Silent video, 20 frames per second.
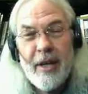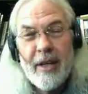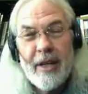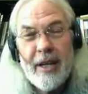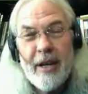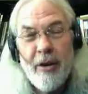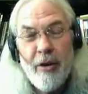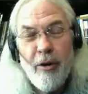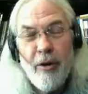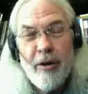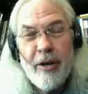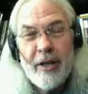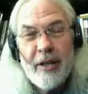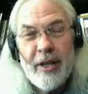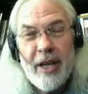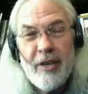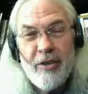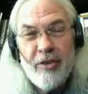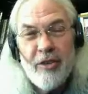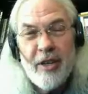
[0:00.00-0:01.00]
get our
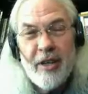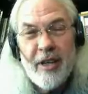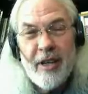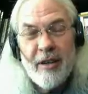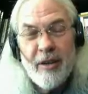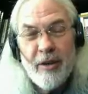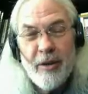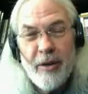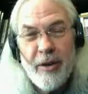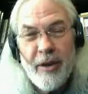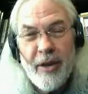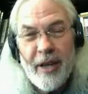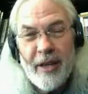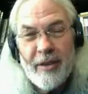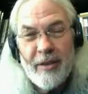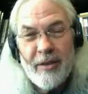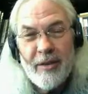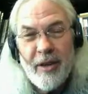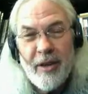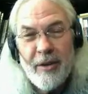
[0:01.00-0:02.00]
orientation and learn
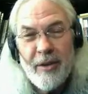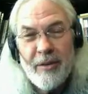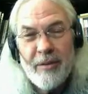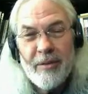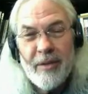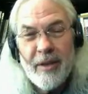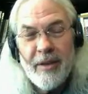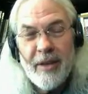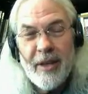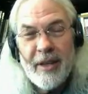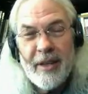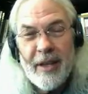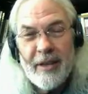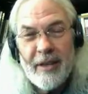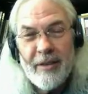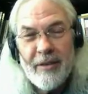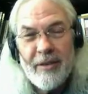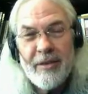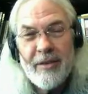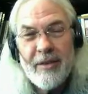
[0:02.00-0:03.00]
things. So I think
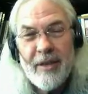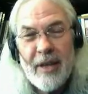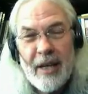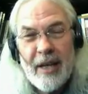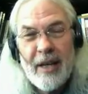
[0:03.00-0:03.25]
that's,